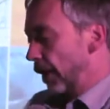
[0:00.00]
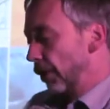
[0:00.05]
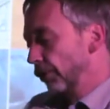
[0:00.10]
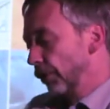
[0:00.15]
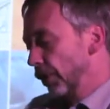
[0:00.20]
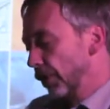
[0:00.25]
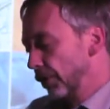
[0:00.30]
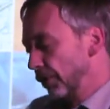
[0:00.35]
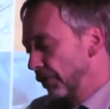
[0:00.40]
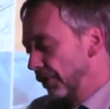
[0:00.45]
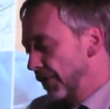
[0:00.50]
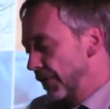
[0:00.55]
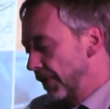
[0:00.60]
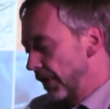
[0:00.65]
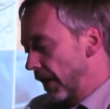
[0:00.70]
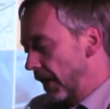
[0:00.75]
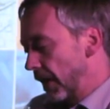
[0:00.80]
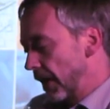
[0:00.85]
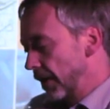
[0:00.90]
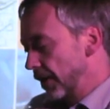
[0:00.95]
our
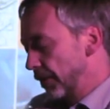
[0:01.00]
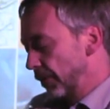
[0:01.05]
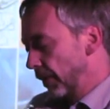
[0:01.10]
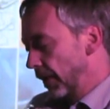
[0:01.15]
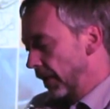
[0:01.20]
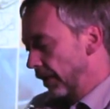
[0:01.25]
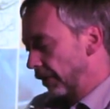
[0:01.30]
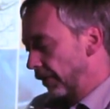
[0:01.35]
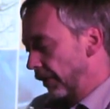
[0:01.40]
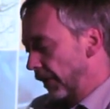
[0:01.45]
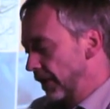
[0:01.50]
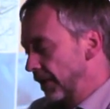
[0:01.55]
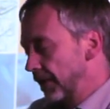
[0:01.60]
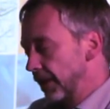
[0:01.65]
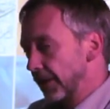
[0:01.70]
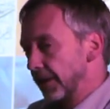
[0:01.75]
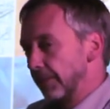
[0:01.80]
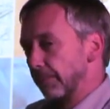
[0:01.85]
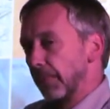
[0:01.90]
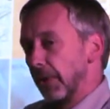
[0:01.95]
roles is we're
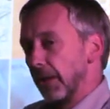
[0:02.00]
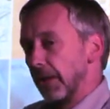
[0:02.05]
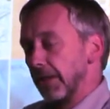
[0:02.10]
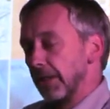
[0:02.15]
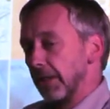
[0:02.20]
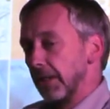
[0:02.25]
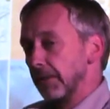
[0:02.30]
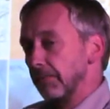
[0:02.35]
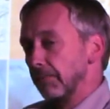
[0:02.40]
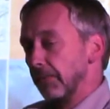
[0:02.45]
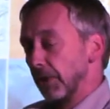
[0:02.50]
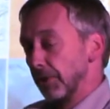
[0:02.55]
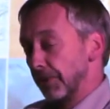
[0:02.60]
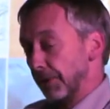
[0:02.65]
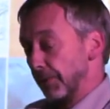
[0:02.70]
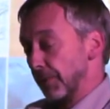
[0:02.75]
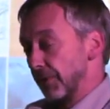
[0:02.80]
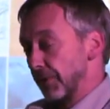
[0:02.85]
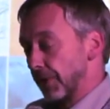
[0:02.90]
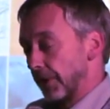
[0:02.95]
funded by the
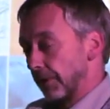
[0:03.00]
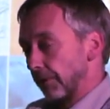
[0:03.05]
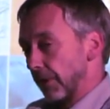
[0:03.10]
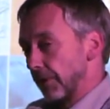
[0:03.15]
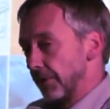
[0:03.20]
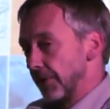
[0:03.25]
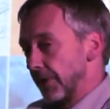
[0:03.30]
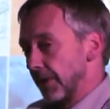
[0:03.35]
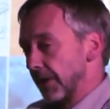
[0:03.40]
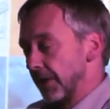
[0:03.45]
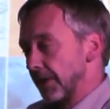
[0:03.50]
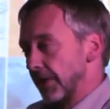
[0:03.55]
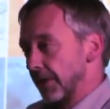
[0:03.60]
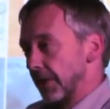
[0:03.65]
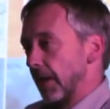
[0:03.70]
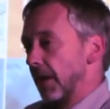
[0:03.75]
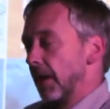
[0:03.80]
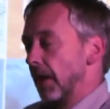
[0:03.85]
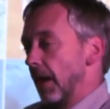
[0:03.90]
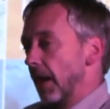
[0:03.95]
Multiple Sclerosis